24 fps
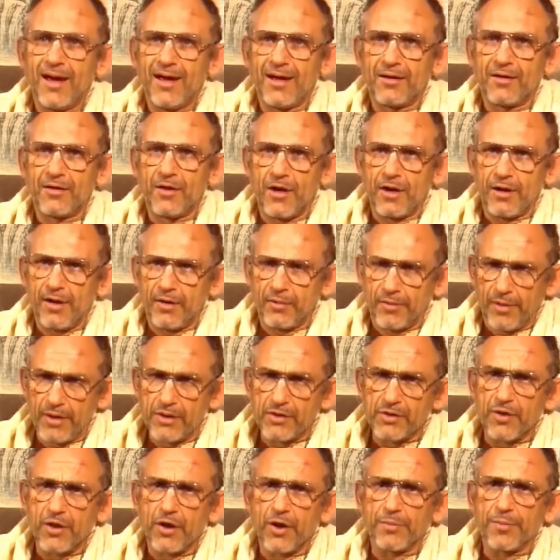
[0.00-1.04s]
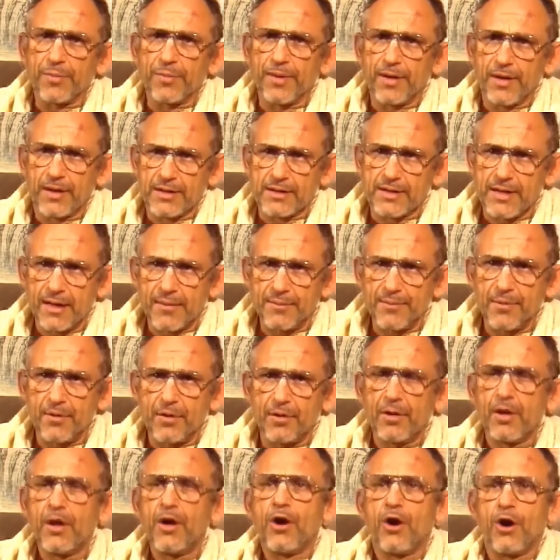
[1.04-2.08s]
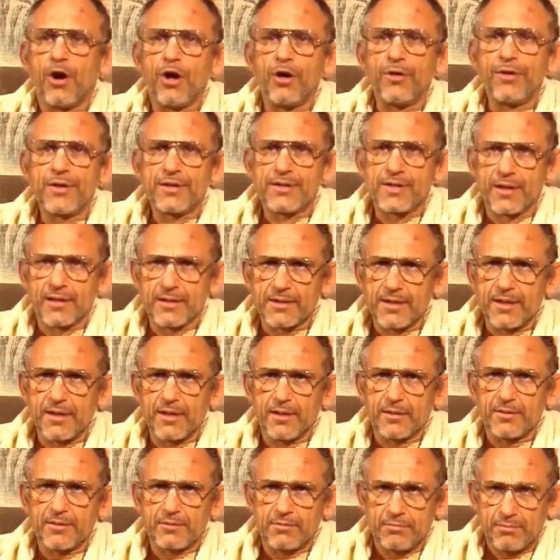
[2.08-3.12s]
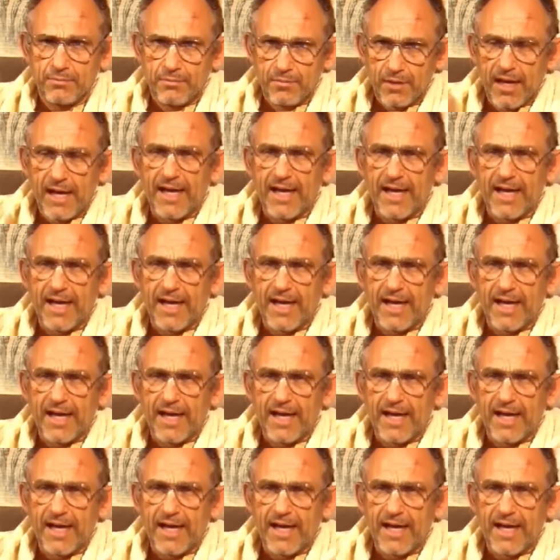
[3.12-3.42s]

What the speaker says: and arranged to help him get his temple. All these things he had